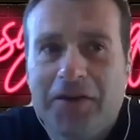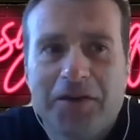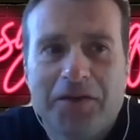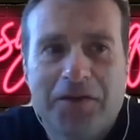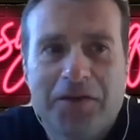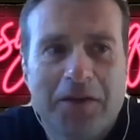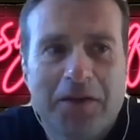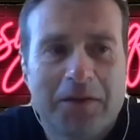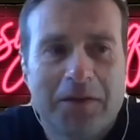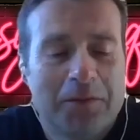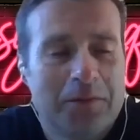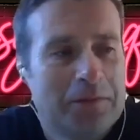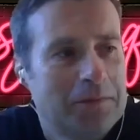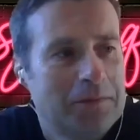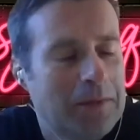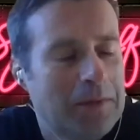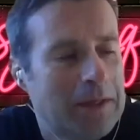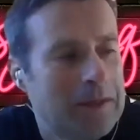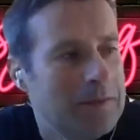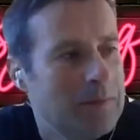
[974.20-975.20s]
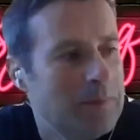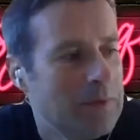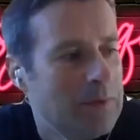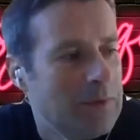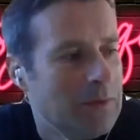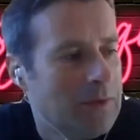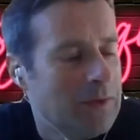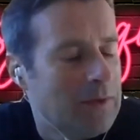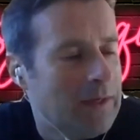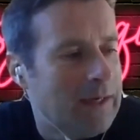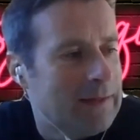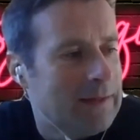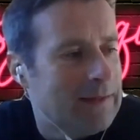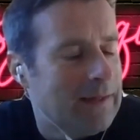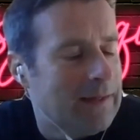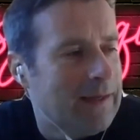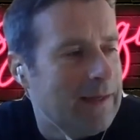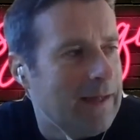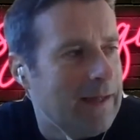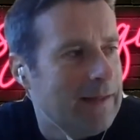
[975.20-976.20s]
interesting one, Bonolo. I
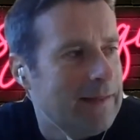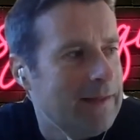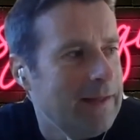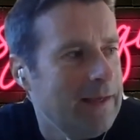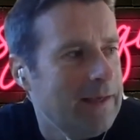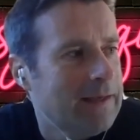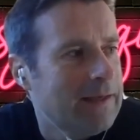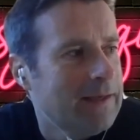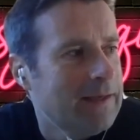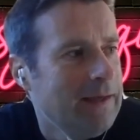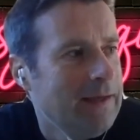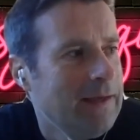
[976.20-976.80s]
think,